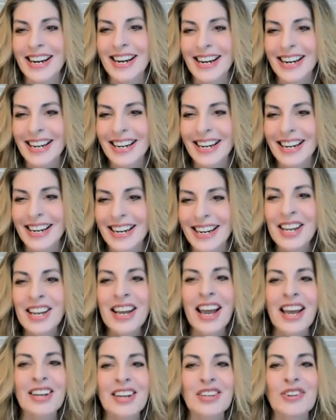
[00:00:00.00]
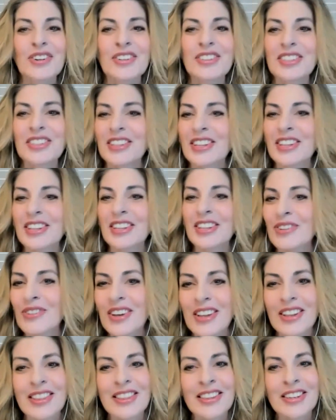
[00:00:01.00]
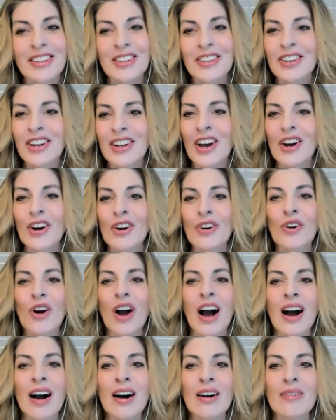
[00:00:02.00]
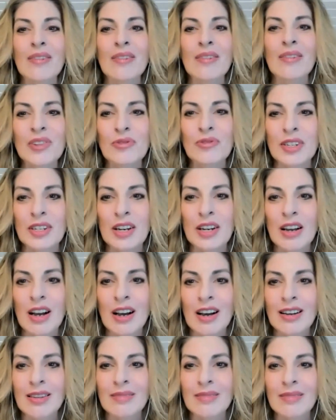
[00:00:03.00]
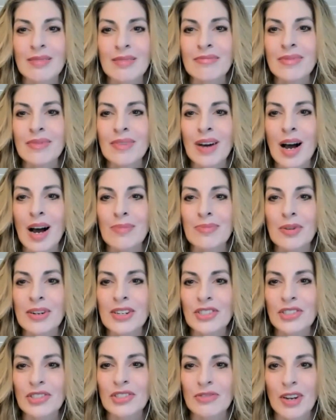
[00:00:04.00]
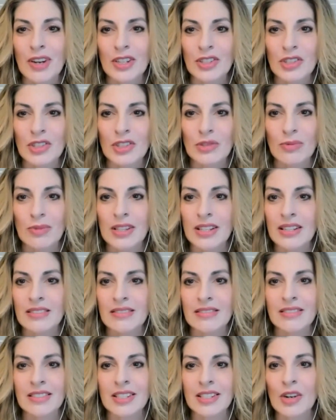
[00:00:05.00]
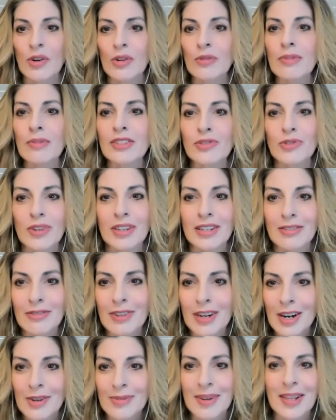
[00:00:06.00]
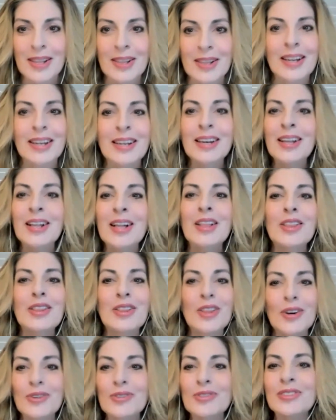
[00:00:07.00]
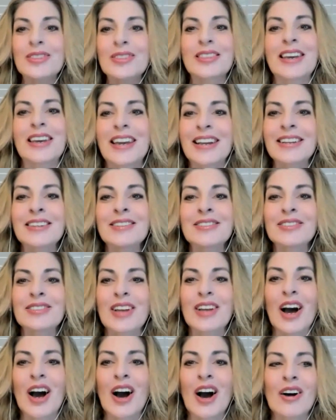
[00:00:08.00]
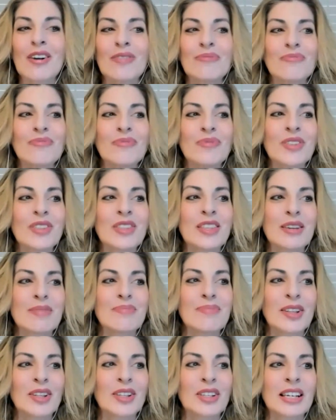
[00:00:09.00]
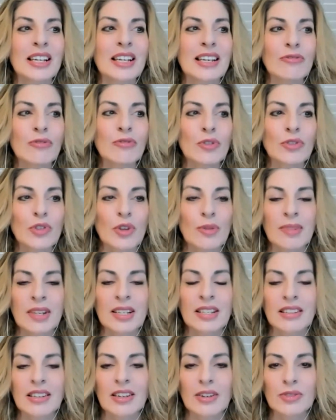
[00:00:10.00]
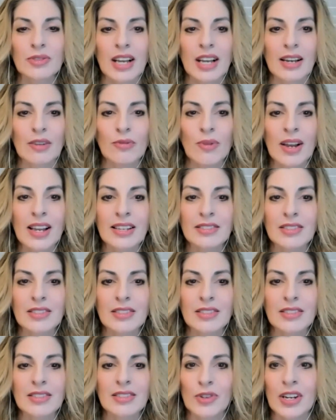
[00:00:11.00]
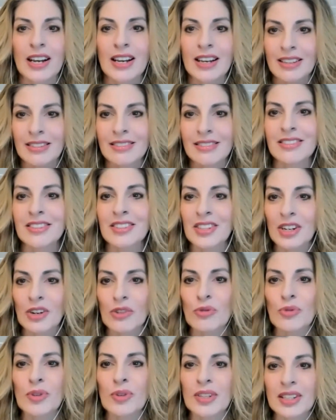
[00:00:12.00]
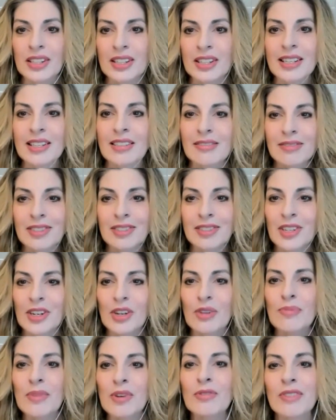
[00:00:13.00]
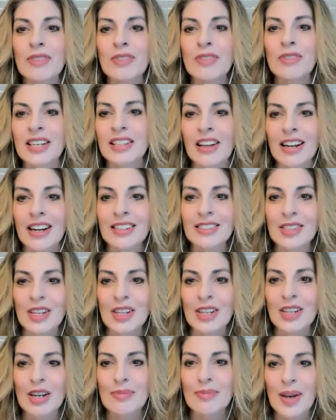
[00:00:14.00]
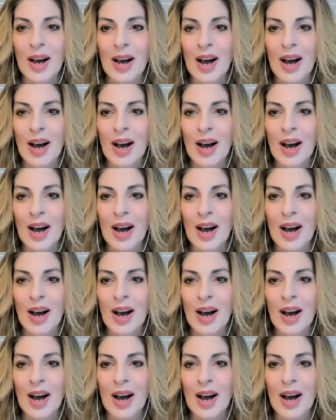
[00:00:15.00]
and you're dealing with different operations functions within a restaurant environment. Like those things, the ability for something to go sideways if you're not really moving in lockstep